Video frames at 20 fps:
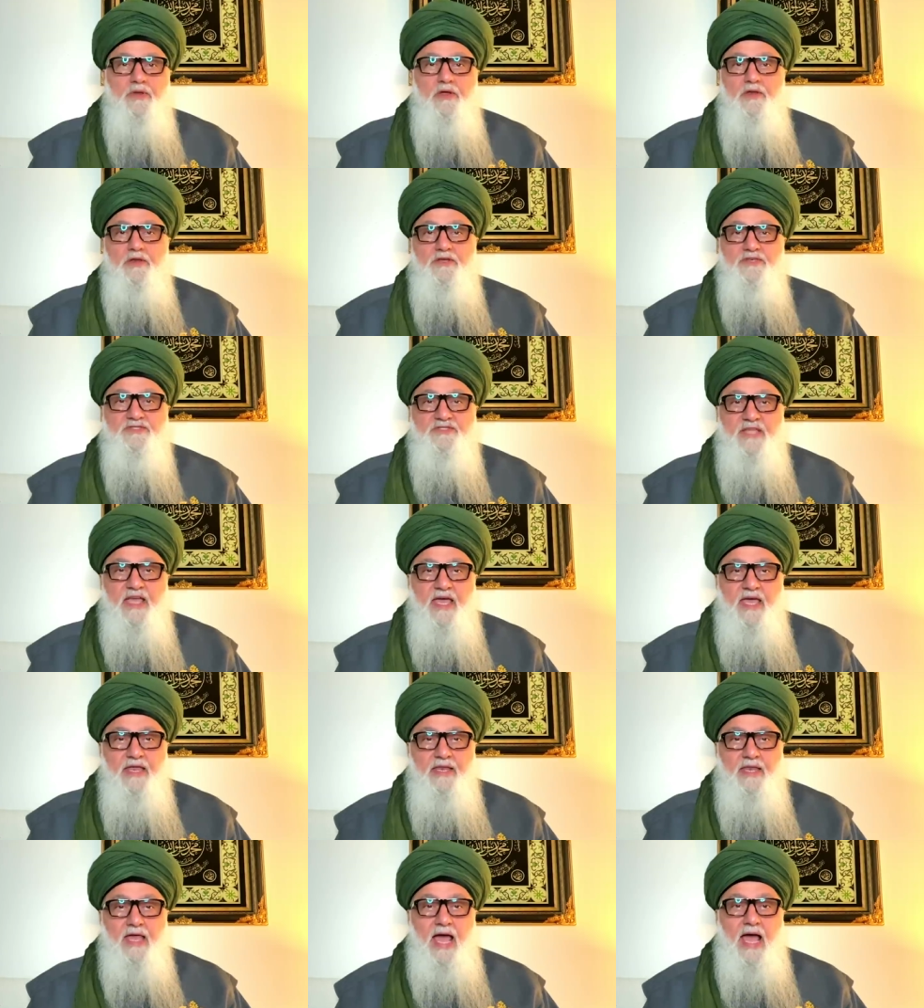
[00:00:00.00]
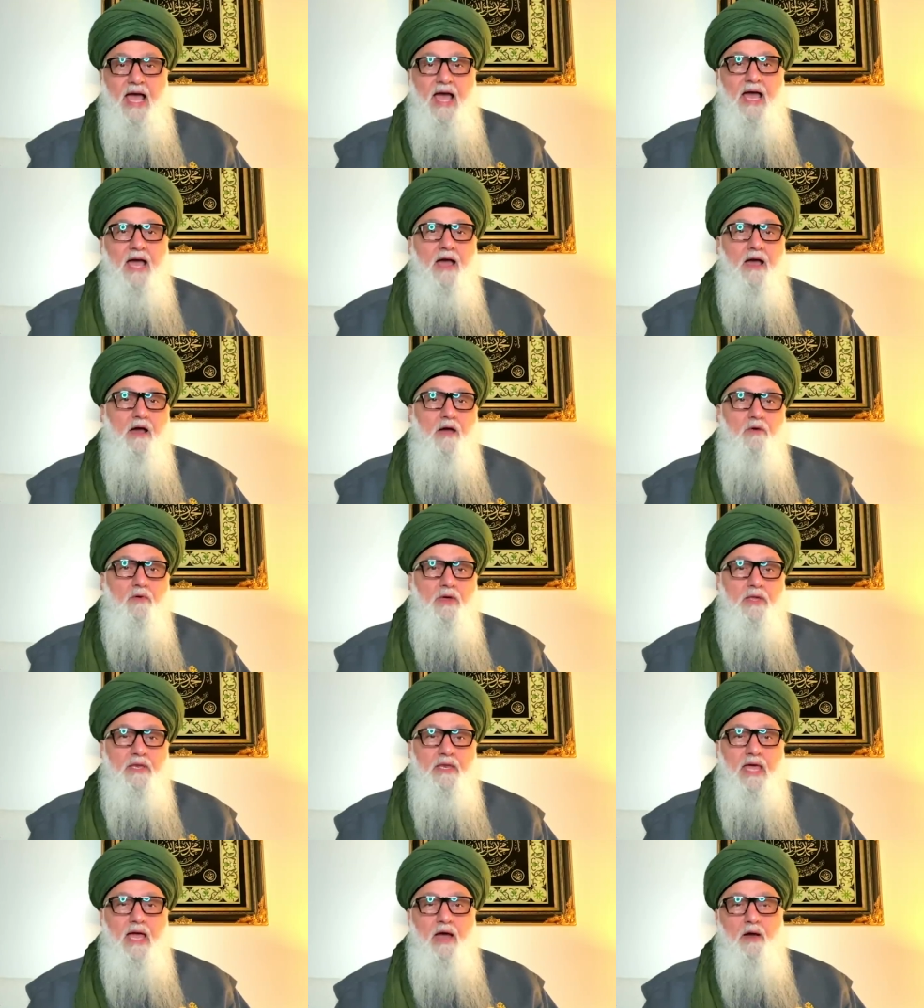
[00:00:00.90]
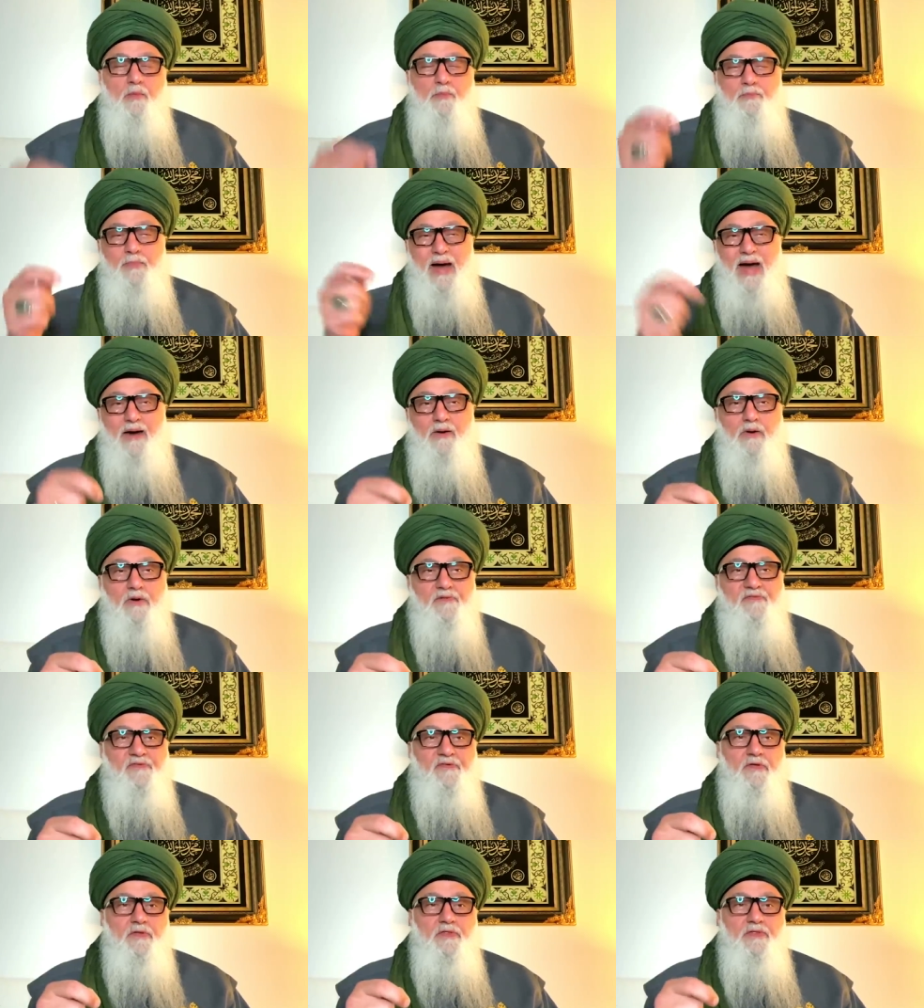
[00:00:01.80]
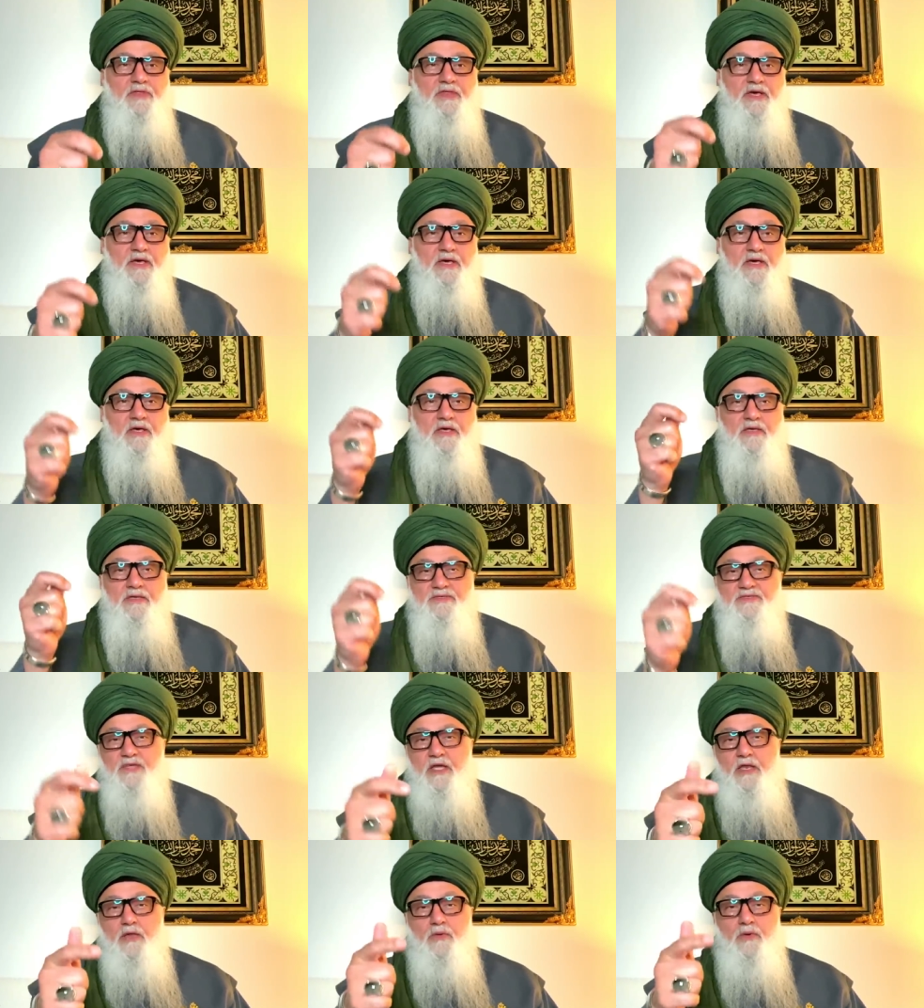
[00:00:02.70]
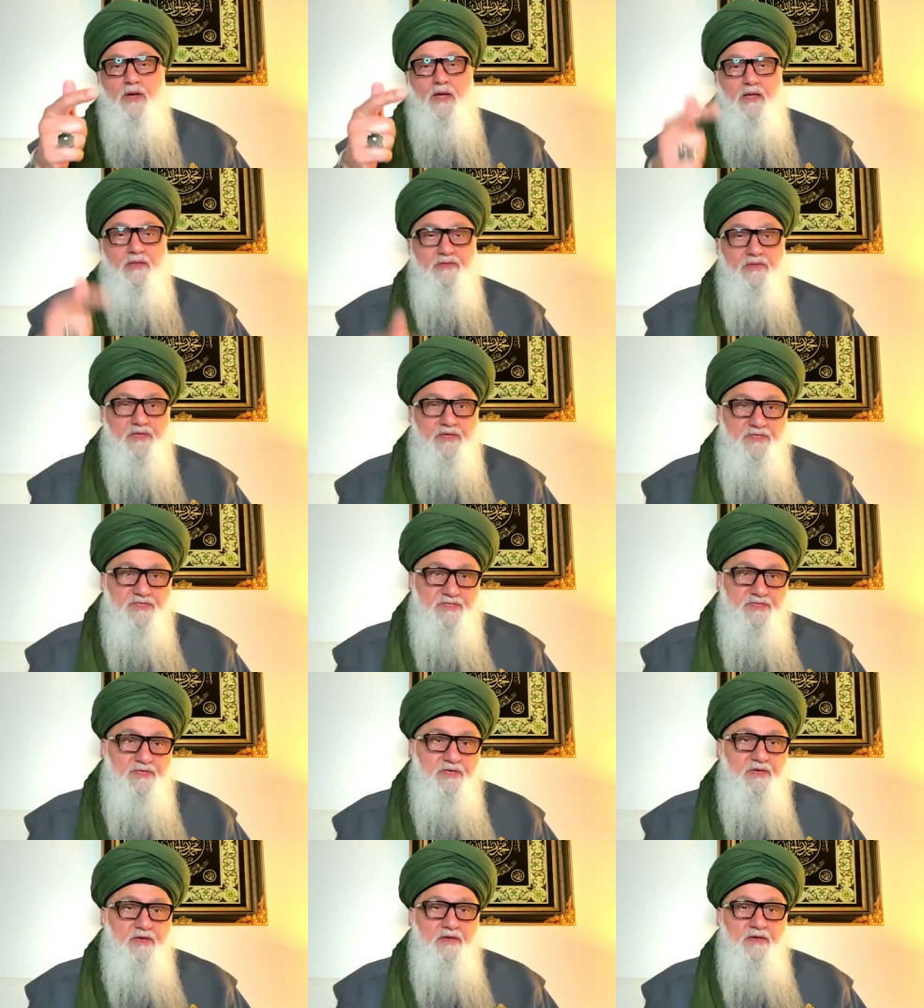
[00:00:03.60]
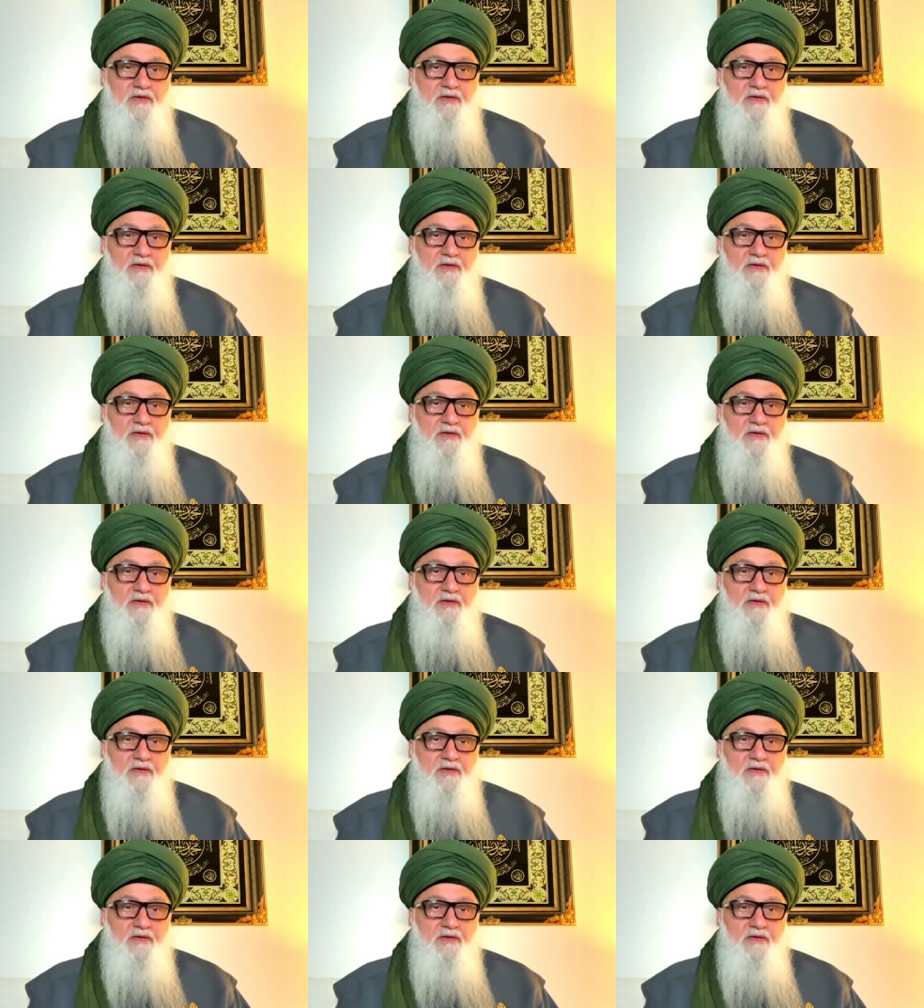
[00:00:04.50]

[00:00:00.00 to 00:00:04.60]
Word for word: you would understand how powerful the salawat is.